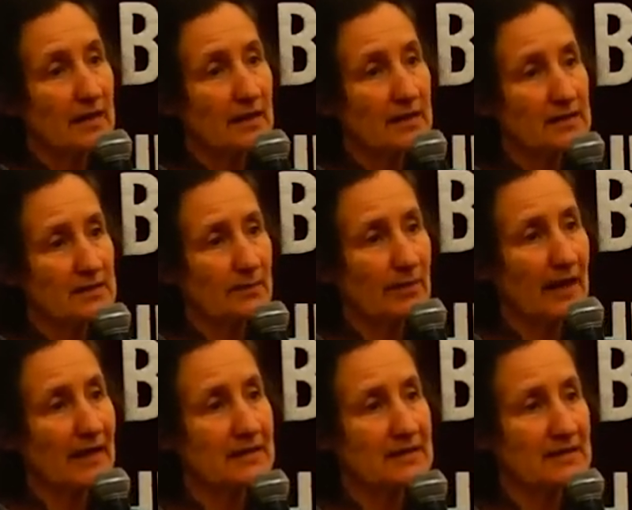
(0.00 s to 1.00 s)
is the
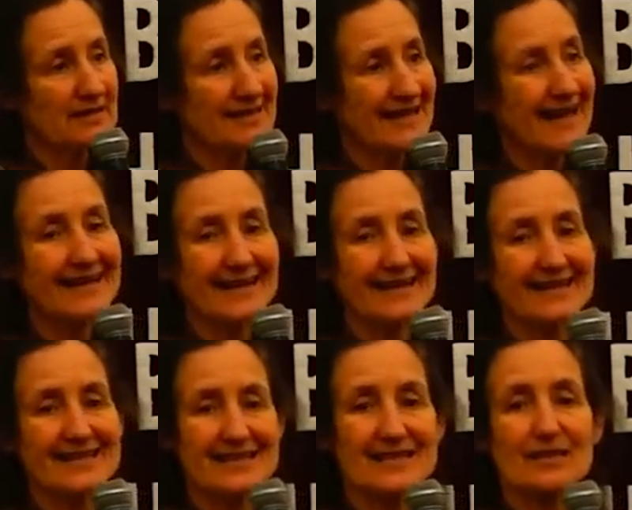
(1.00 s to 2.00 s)
blood's tending
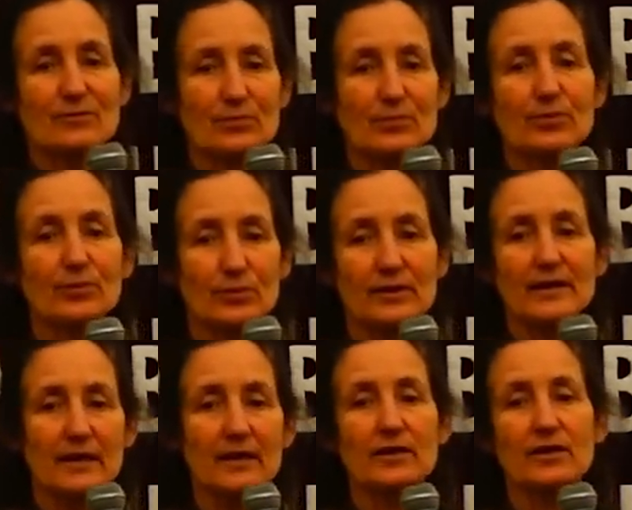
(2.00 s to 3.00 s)
to sit and pool
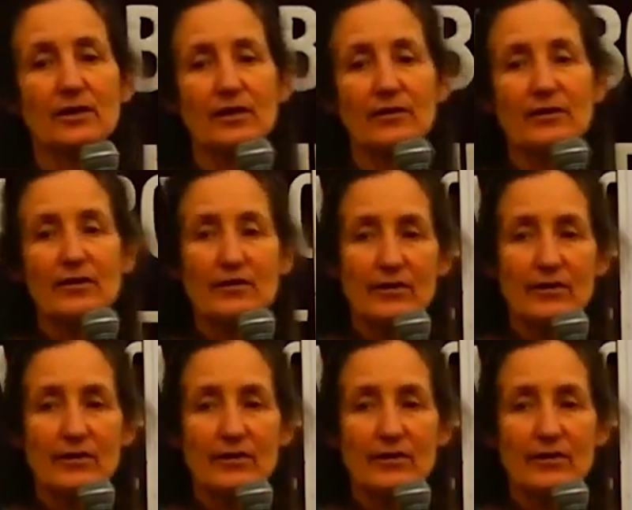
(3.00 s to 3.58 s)
in the